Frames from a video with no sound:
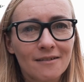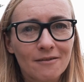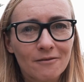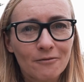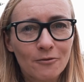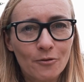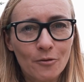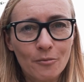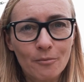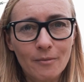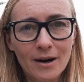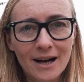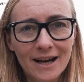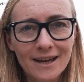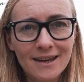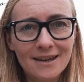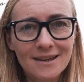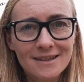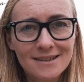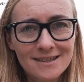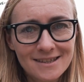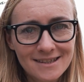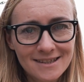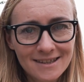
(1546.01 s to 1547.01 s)
For my
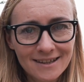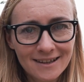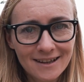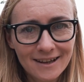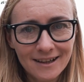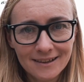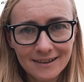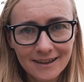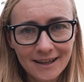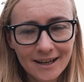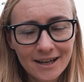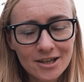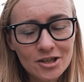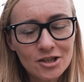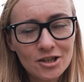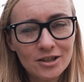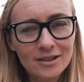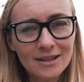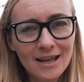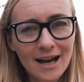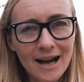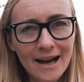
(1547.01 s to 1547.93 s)
tea collection,